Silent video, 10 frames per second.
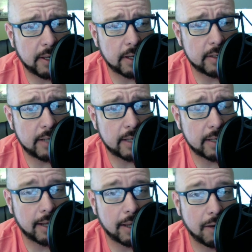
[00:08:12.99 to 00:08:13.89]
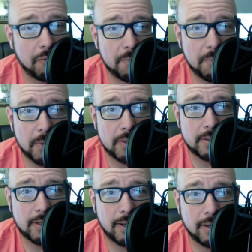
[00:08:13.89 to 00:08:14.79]
a day that I got a lot of fit points
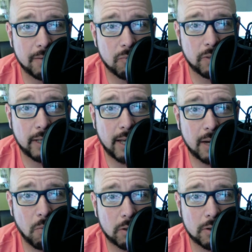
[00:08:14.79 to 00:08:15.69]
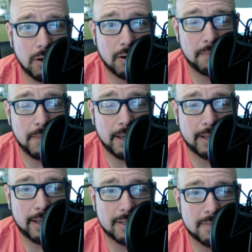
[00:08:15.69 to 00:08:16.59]
in and really kind of worked hard at getting some